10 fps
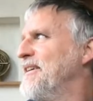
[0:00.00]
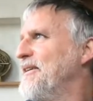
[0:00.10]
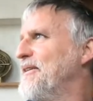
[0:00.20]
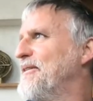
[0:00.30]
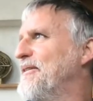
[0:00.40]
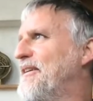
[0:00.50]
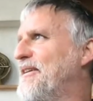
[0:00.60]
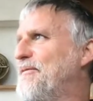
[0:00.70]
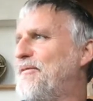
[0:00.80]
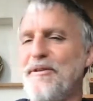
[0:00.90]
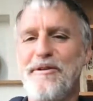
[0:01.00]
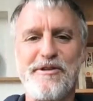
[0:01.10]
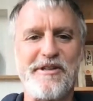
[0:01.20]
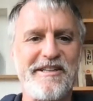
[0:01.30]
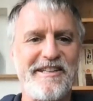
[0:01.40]

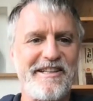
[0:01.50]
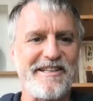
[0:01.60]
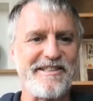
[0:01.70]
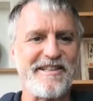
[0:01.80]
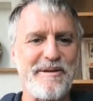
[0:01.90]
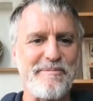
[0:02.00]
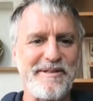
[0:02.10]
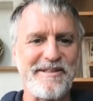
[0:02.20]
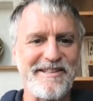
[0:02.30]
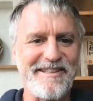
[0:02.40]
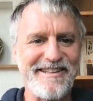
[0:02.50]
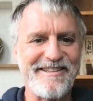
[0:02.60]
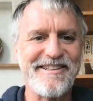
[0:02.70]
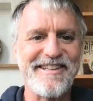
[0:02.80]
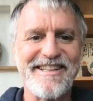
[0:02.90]
confusion and excitement and
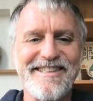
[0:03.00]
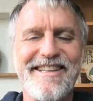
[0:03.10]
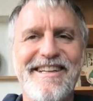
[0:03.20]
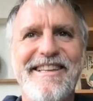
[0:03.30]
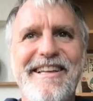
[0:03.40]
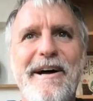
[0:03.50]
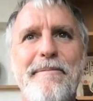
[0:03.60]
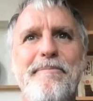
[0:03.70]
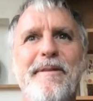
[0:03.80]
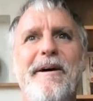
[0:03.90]
other things like that.